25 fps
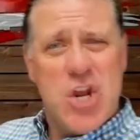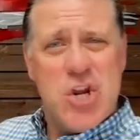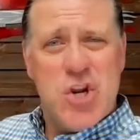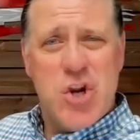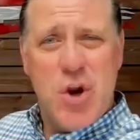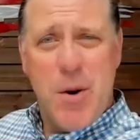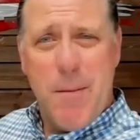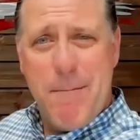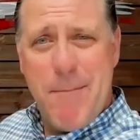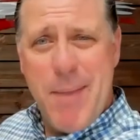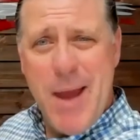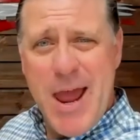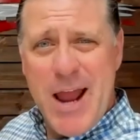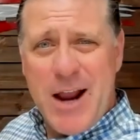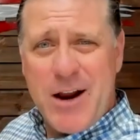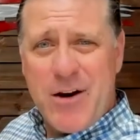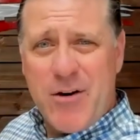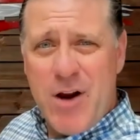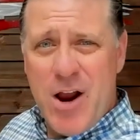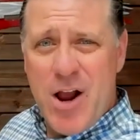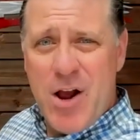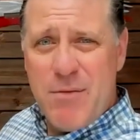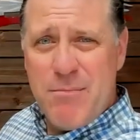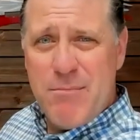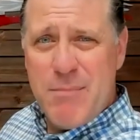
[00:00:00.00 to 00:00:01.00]
Your
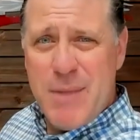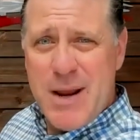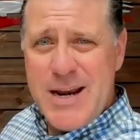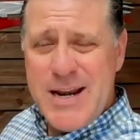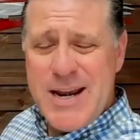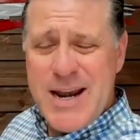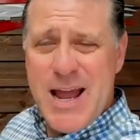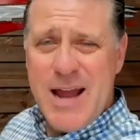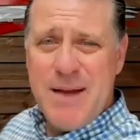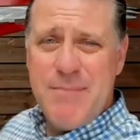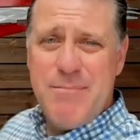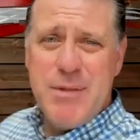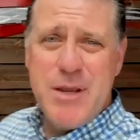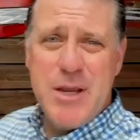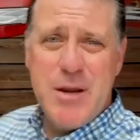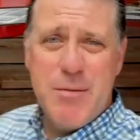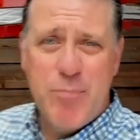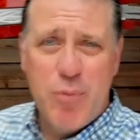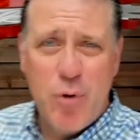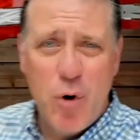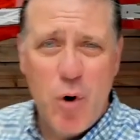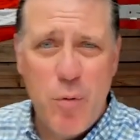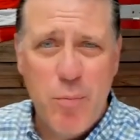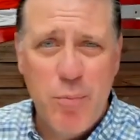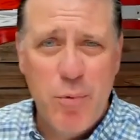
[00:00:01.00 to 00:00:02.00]
background might not be
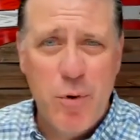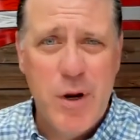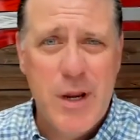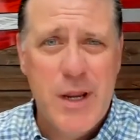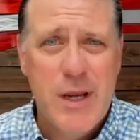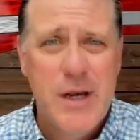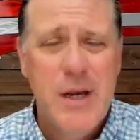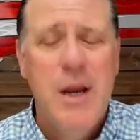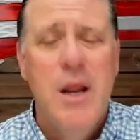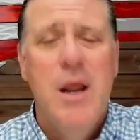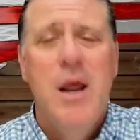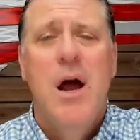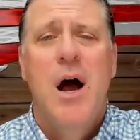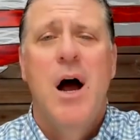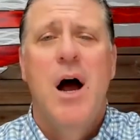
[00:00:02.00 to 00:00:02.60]
appropriate.